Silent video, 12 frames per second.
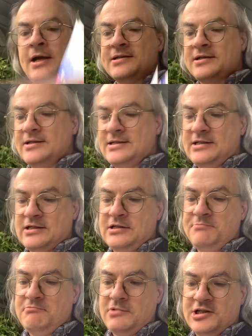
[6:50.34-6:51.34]
So this is as
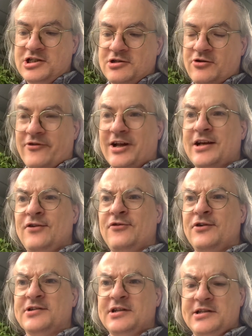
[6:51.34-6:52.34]
much sort of like
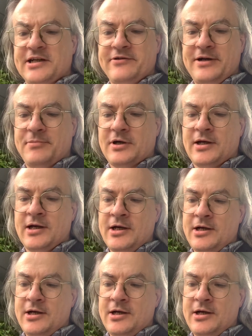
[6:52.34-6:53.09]
influenced and generally by